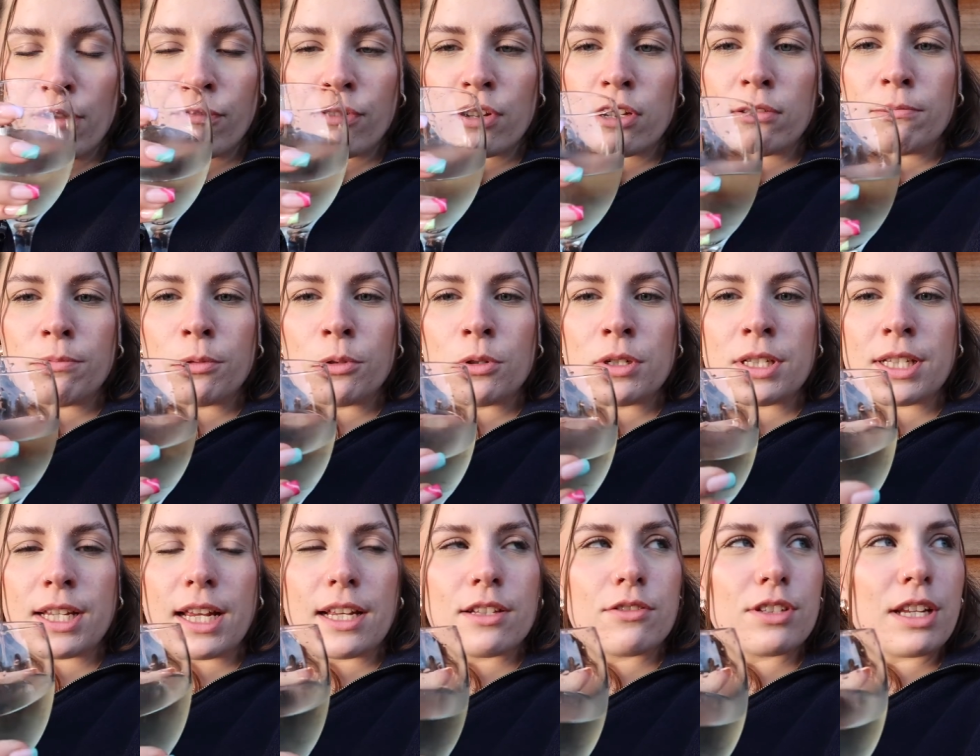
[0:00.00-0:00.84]
you're in
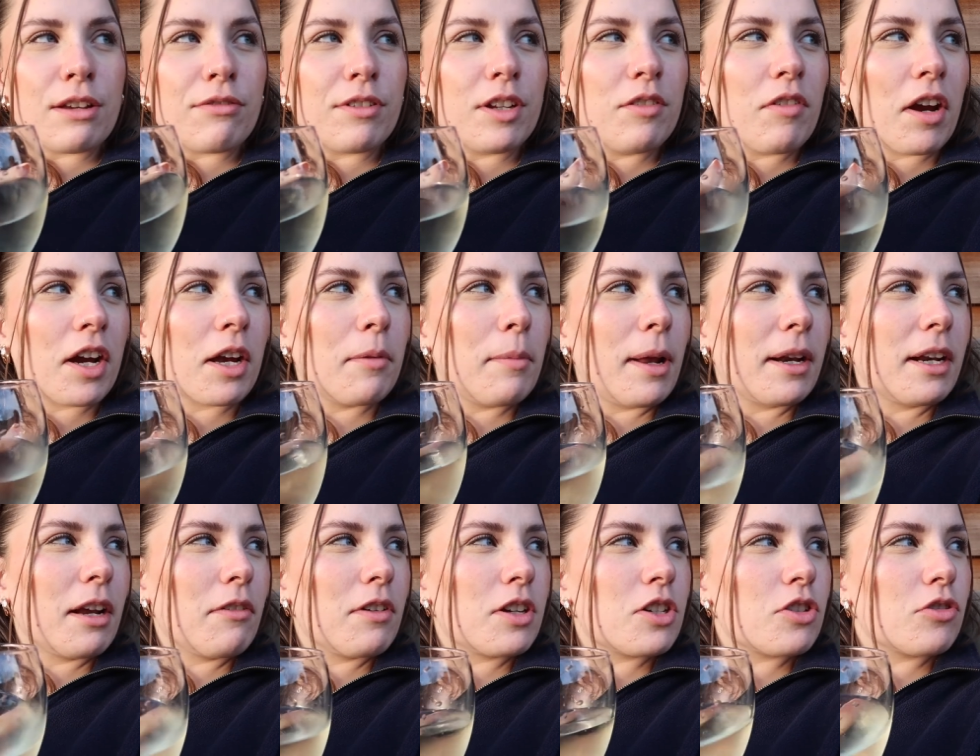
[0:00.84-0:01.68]
says definitely
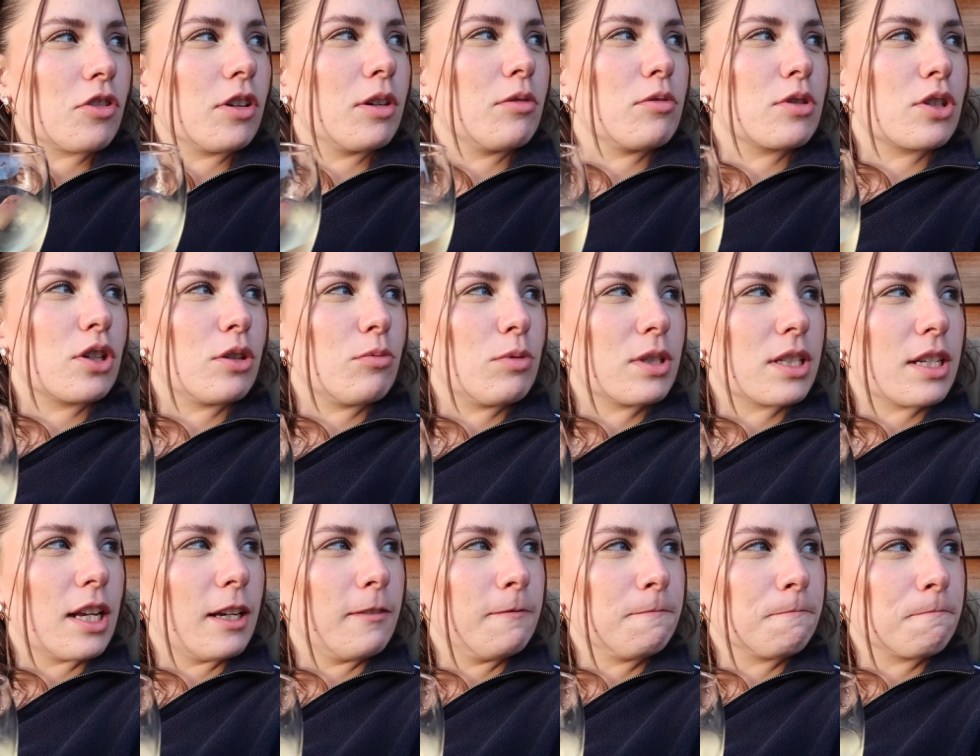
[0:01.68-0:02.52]
recommend that restaurant. It was good,
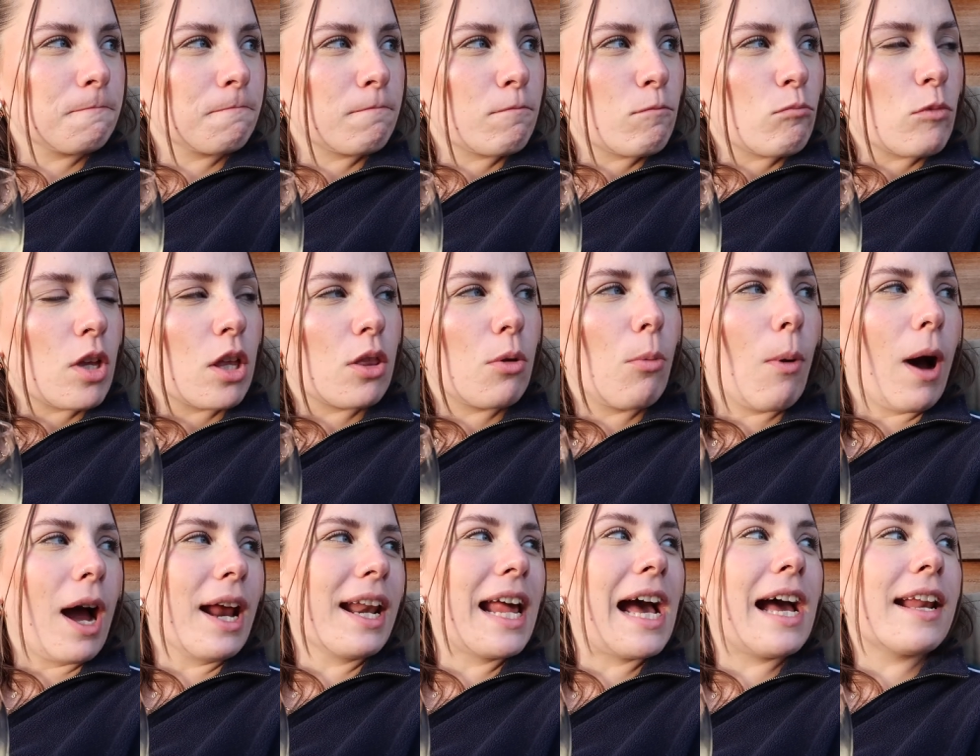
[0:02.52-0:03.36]
wasn't it? Yeah. The
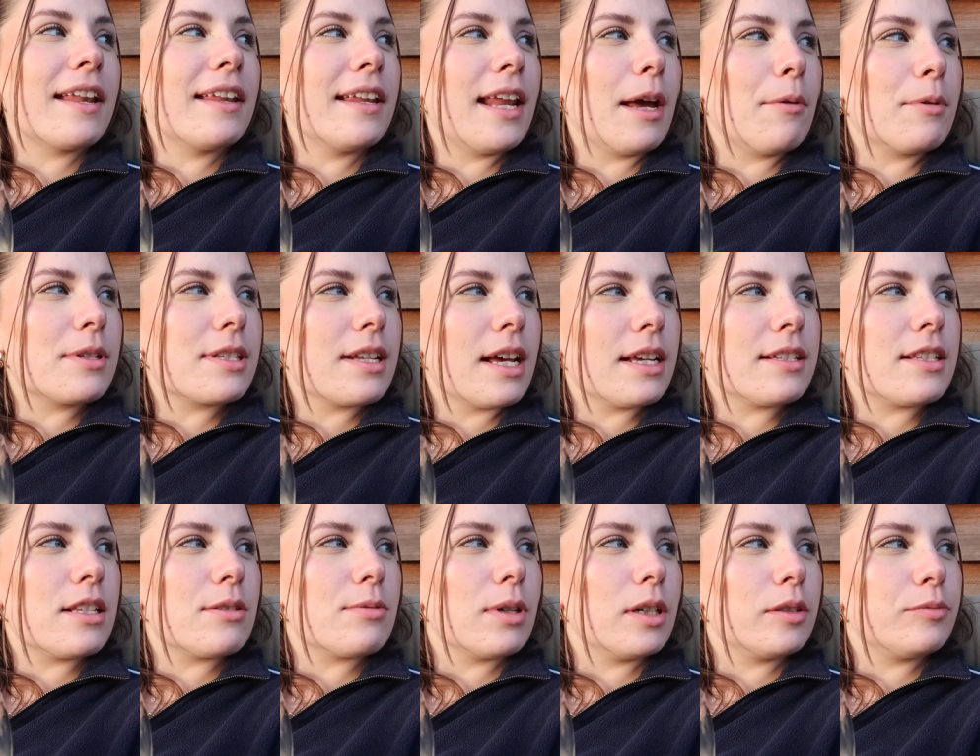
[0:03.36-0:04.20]
wine I had in there was
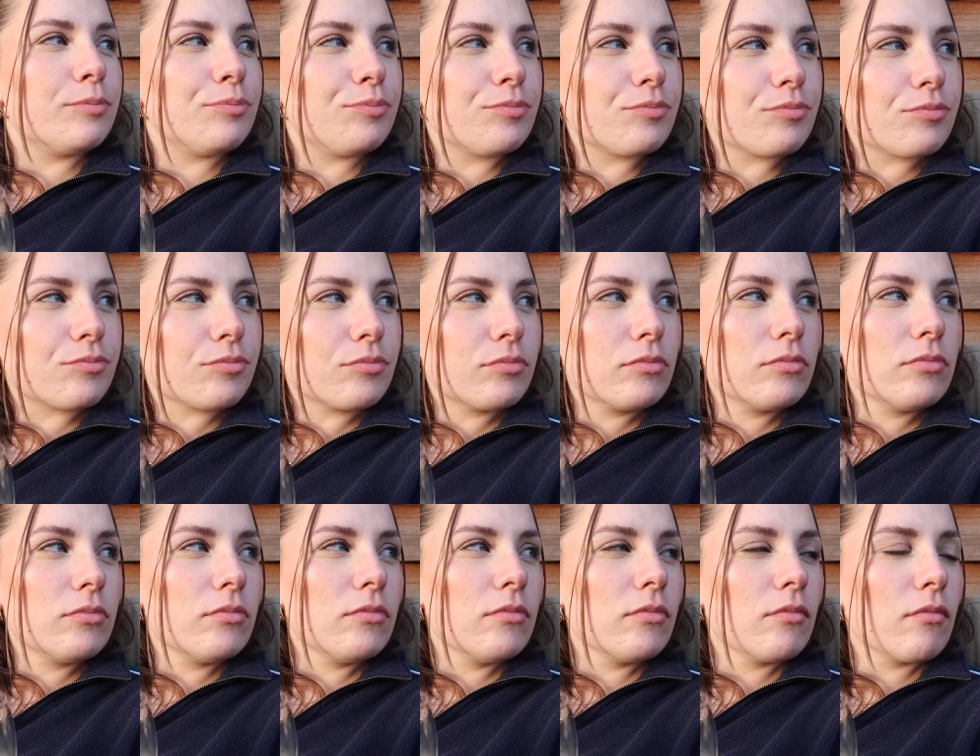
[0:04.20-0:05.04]
nice as well.
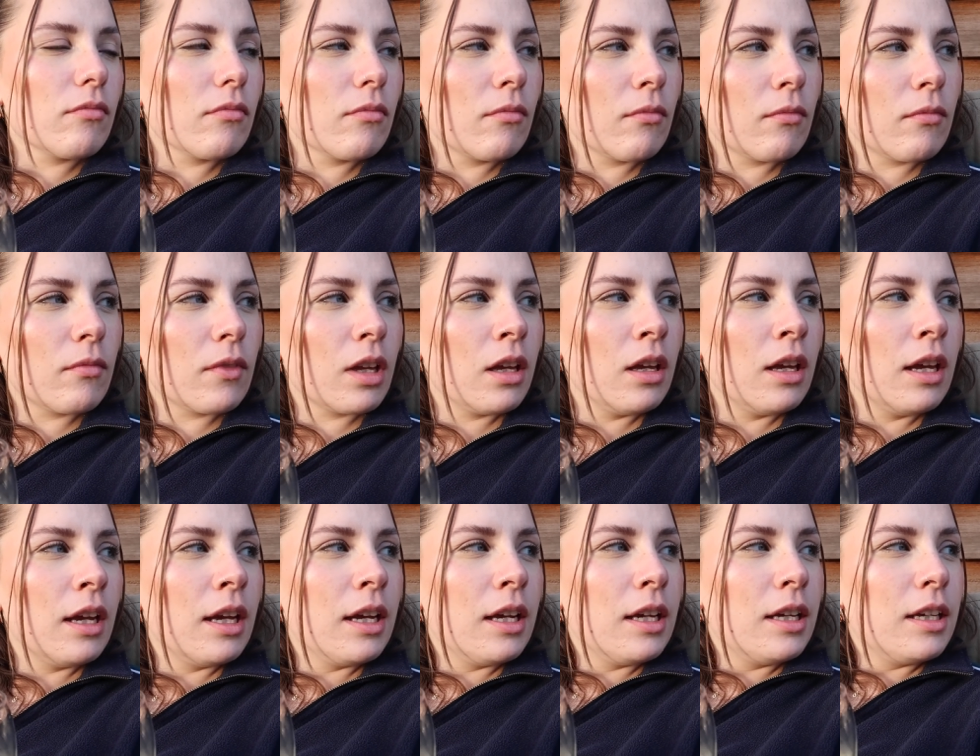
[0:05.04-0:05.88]
Sardinia. Mm.
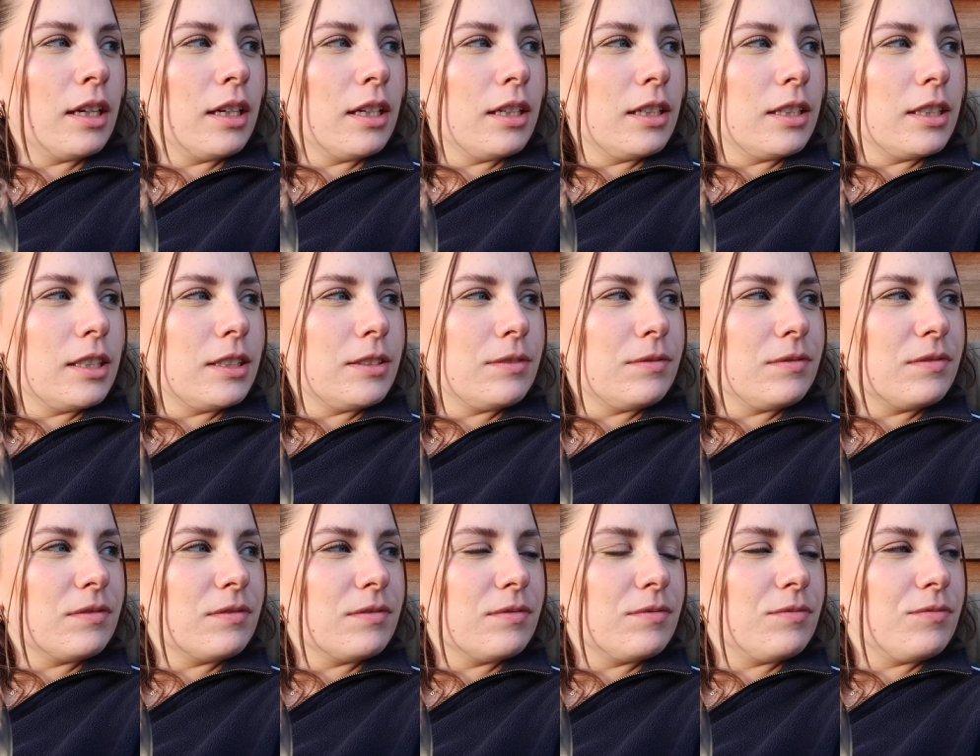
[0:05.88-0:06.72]

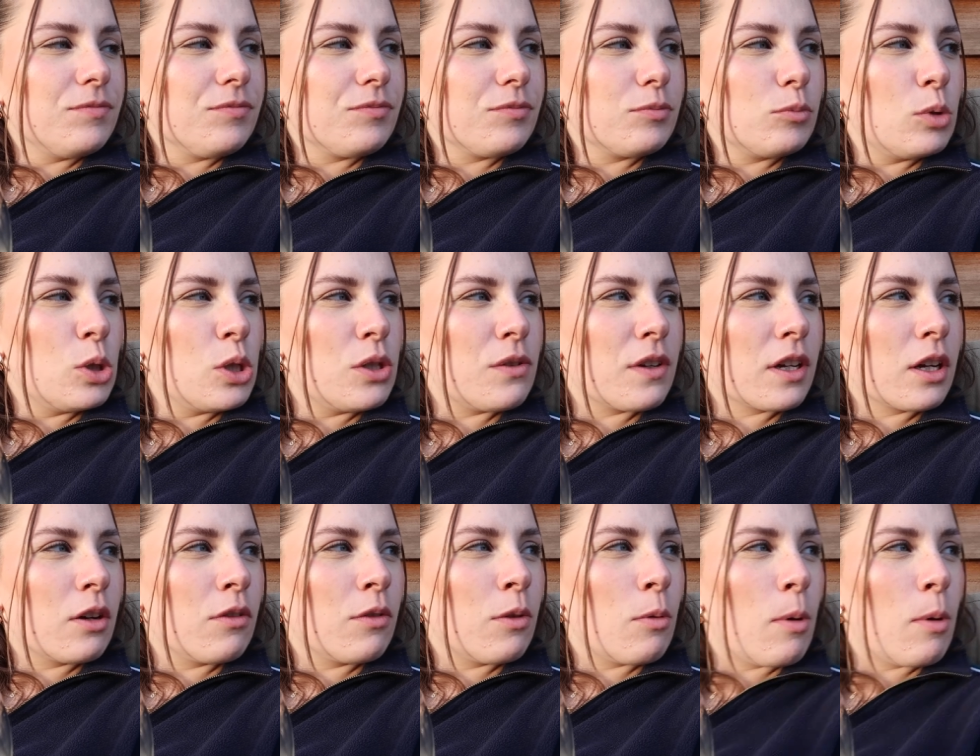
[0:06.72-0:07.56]
What do you think of